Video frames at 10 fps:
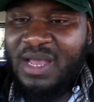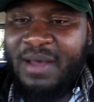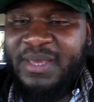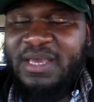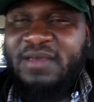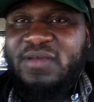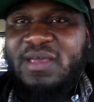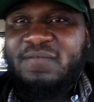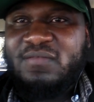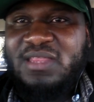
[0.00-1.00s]
I mean,
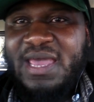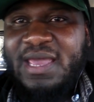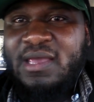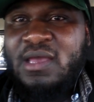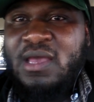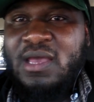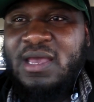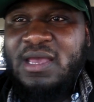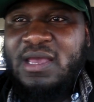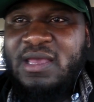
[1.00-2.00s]
even
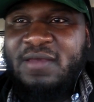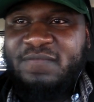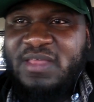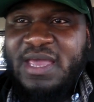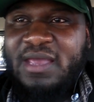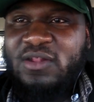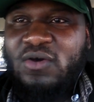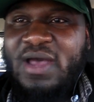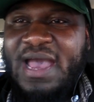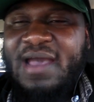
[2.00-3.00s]
if they
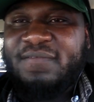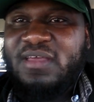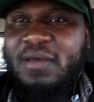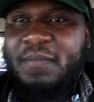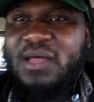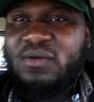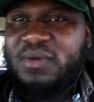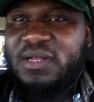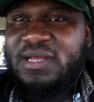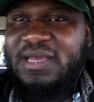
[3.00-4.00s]
don't have the amount of
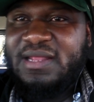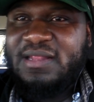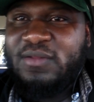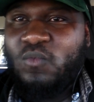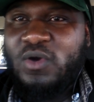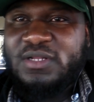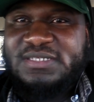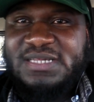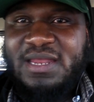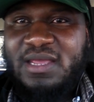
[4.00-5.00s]
money in one
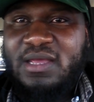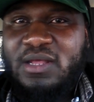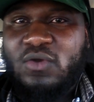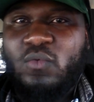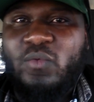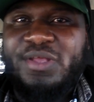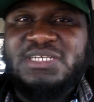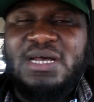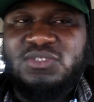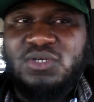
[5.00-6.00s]
city, they could
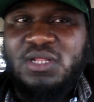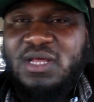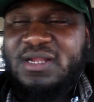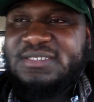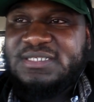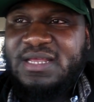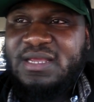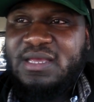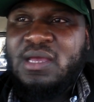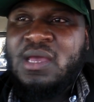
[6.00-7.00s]
reach out to another
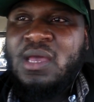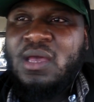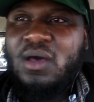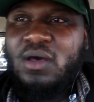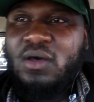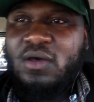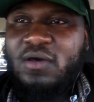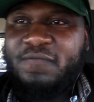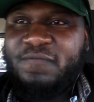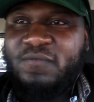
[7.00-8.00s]
city
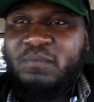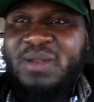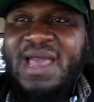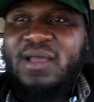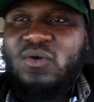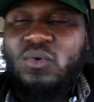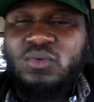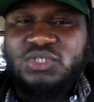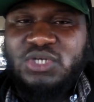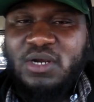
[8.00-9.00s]
of
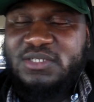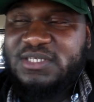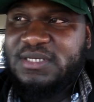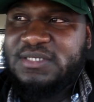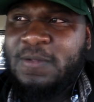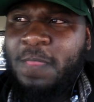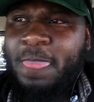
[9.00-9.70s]
black-owned churches,